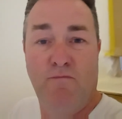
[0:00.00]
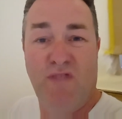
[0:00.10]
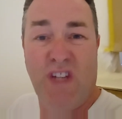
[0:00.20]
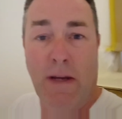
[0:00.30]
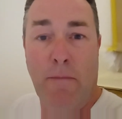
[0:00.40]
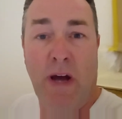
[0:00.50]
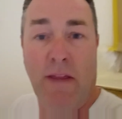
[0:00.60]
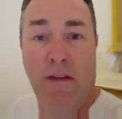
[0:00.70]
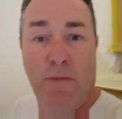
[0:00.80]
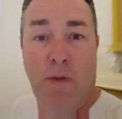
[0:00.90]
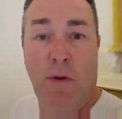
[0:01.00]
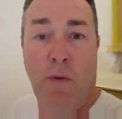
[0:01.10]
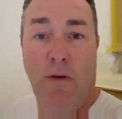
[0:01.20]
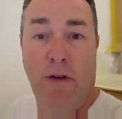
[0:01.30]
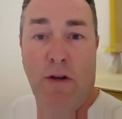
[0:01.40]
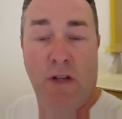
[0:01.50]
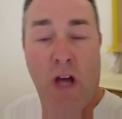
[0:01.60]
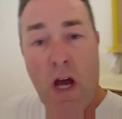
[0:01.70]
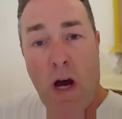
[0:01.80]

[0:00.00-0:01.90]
sanding pad that's probably well used.